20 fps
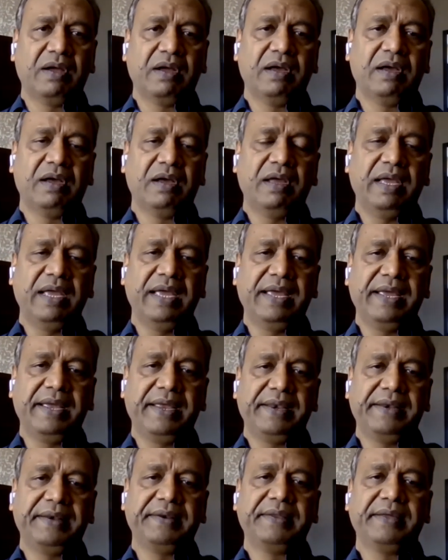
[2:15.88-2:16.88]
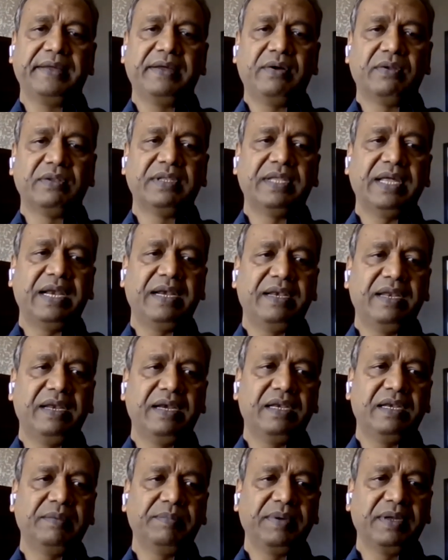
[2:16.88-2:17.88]
Uh, and on that
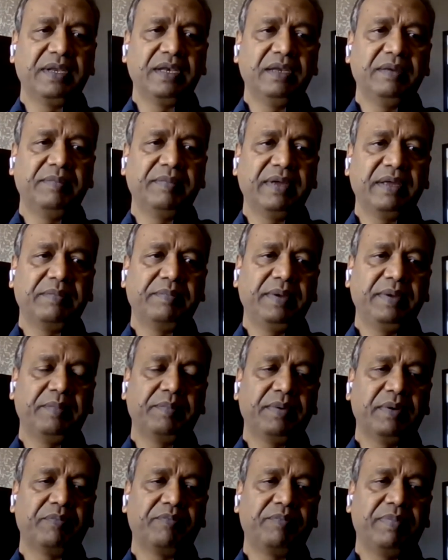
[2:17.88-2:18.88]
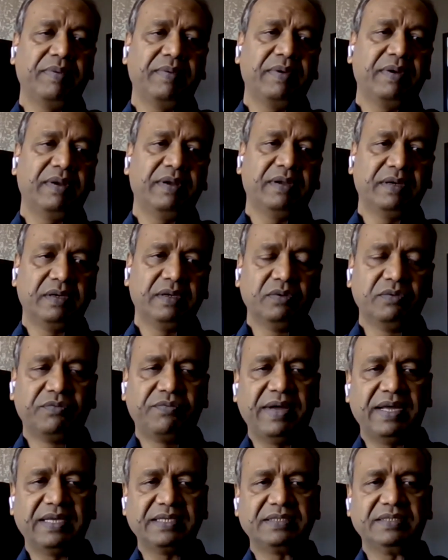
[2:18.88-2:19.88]
day, typically people uh, do
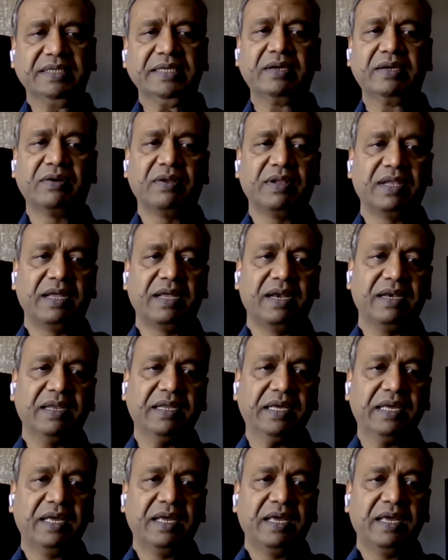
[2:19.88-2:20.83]
fasting and all that.